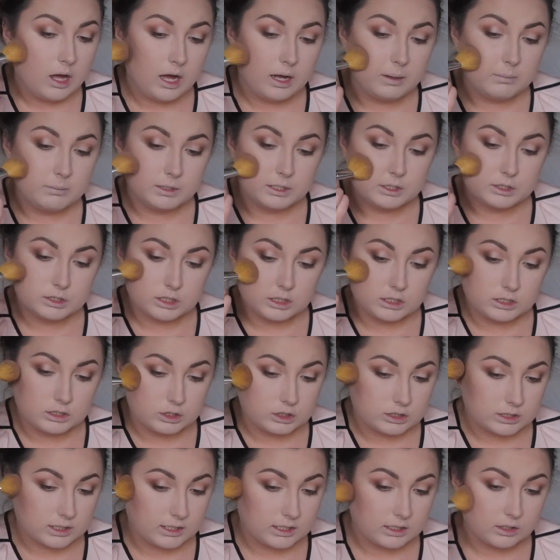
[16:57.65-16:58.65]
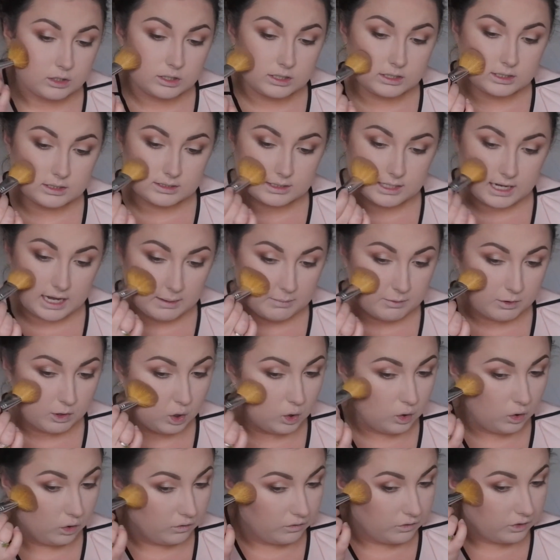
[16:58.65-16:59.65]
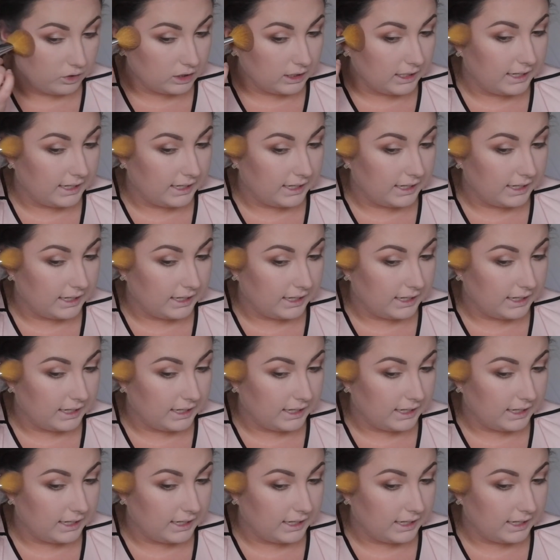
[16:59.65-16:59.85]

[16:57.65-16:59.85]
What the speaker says: I'm literally just kind of going to dab it over